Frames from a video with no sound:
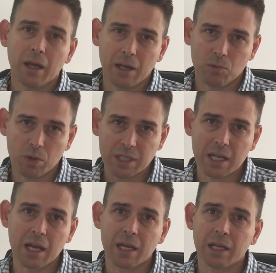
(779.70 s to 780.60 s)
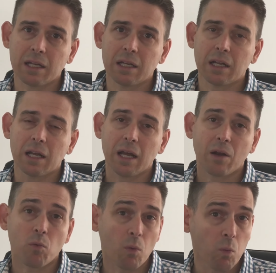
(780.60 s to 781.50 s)
and retain
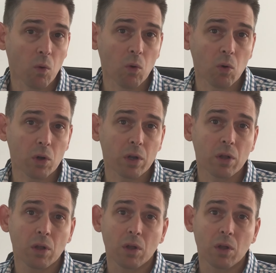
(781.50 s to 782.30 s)
and reward